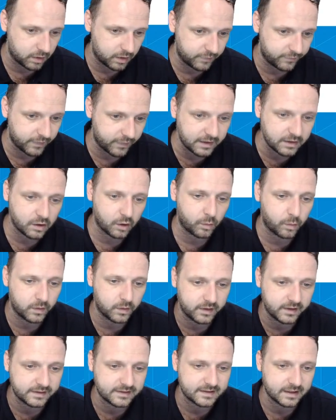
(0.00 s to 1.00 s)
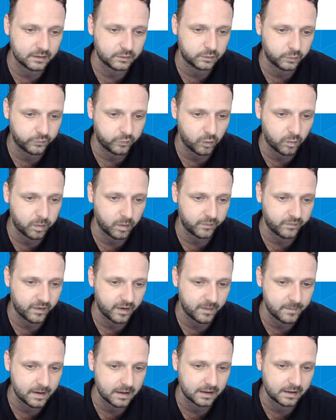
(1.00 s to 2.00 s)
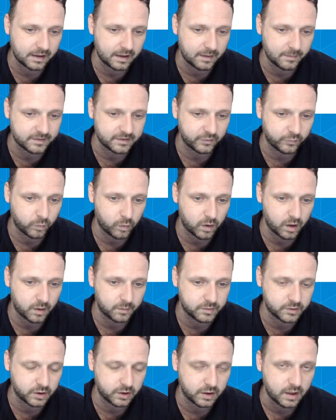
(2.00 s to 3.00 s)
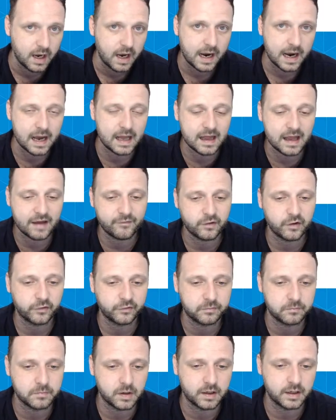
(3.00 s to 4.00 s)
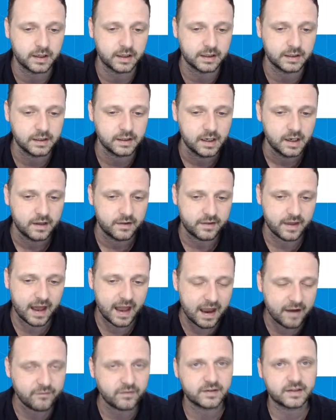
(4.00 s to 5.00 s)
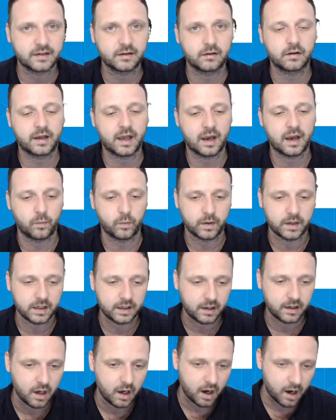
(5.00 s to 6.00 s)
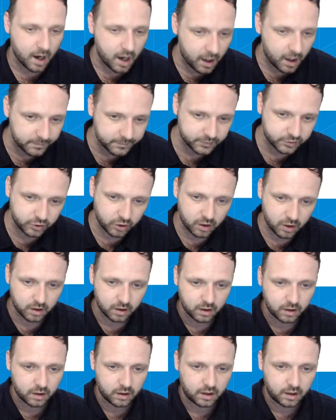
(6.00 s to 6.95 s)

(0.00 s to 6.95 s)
I knock one of these down to a 4.5 million and give myself one option, I'll have enough money that every single game week, Armstrong